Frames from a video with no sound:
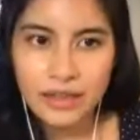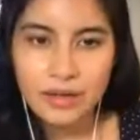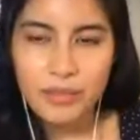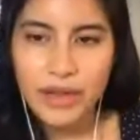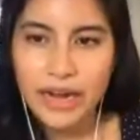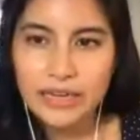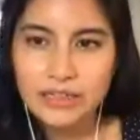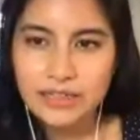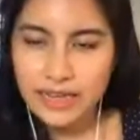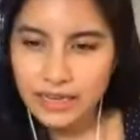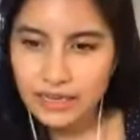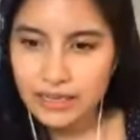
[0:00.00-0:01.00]
but I
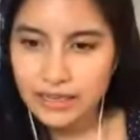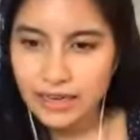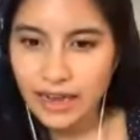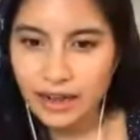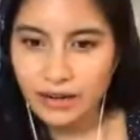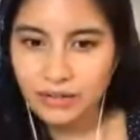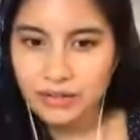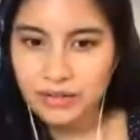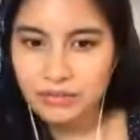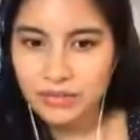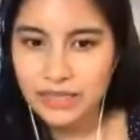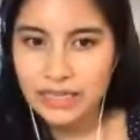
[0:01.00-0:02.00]
think now
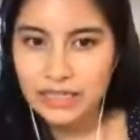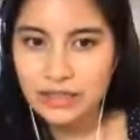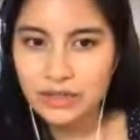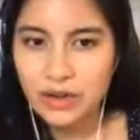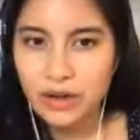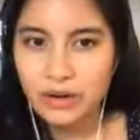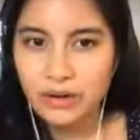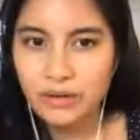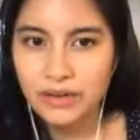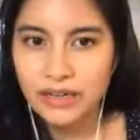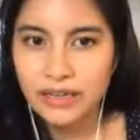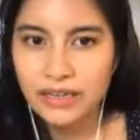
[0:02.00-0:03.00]
we can
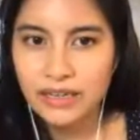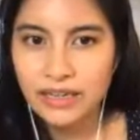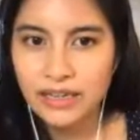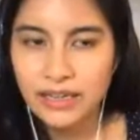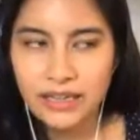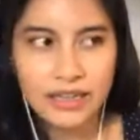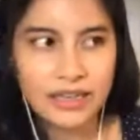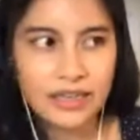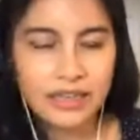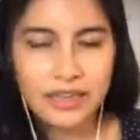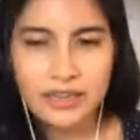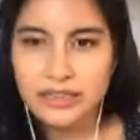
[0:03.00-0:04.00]
go
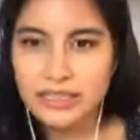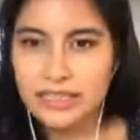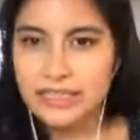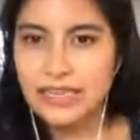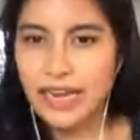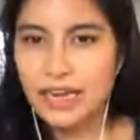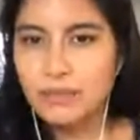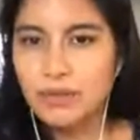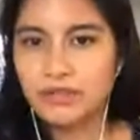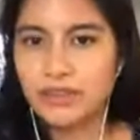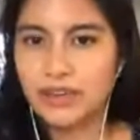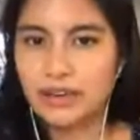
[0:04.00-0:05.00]
to table
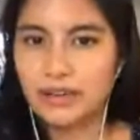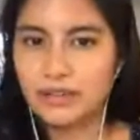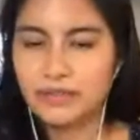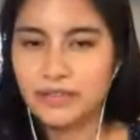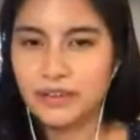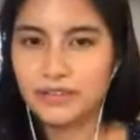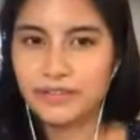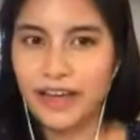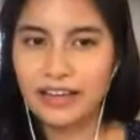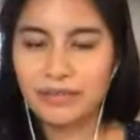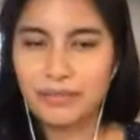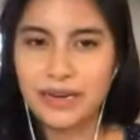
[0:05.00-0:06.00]
view for
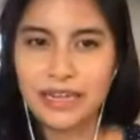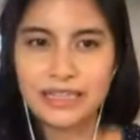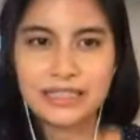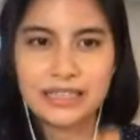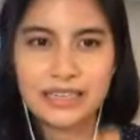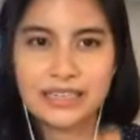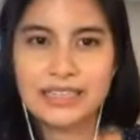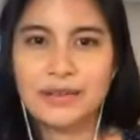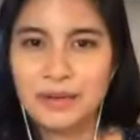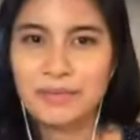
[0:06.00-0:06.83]
five minutes. Can someone